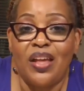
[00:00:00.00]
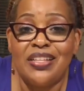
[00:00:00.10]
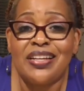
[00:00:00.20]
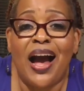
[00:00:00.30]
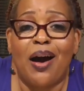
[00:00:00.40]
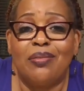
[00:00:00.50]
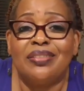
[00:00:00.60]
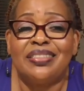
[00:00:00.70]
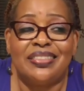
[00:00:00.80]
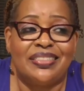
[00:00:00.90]
It's
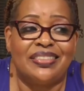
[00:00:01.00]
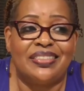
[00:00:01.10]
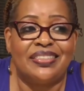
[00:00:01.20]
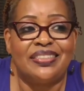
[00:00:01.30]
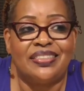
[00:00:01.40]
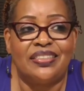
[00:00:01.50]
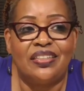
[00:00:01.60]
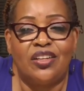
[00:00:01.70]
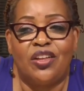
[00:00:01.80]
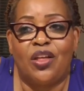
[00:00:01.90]
called,
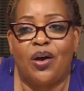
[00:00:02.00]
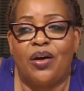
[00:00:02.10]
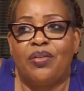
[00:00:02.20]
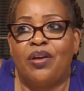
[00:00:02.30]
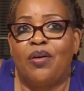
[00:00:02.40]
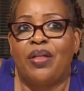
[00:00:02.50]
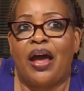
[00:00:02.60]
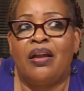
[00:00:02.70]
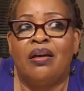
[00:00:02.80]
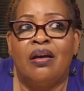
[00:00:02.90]
you know
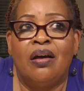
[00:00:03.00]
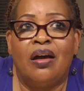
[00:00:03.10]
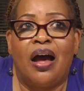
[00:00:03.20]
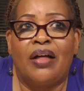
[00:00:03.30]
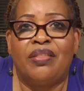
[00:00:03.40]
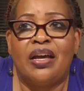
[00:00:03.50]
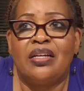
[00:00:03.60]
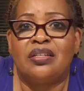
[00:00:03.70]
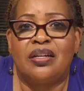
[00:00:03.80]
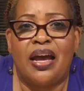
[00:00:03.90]
that, I think
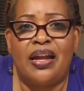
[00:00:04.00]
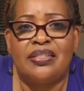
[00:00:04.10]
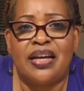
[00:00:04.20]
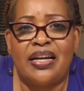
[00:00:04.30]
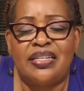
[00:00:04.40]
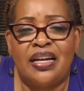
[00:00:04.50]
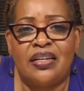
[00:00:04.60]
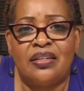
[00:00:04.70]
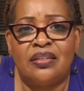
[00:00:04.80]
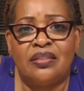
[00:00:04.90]
it's a dating site,
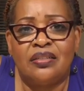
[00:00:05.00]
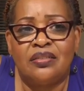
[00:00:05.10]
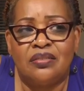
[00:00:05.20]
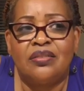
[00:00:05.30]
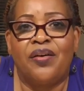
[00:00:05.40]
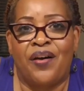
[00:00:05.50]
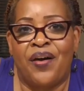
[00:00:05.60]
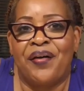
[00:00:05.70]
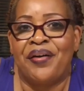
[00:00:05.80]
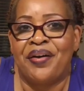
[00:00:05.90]
Tinder.
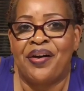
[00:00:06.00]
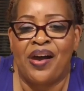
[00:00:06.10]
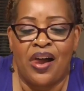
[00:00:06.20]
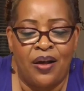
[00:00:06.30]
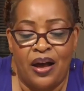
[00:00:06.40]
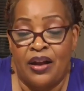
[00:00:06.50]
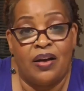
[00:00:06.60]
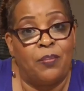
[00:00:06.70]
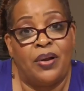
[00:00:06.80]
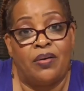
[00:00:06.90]
I
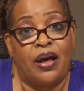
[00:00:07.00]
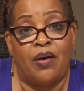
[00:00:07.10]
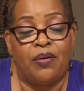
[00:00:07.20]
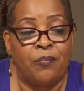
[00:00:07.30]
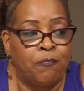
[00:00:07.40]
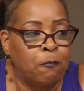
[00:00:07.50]
never been on that one.